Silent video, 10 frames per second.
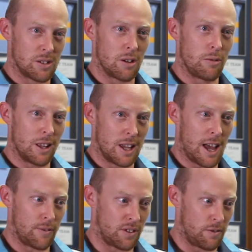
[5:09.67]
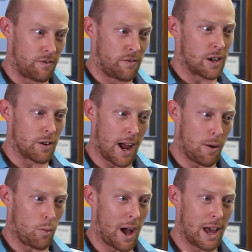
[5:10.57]
So you really have to figure
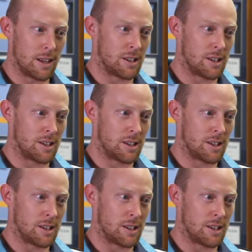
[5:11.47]
out ways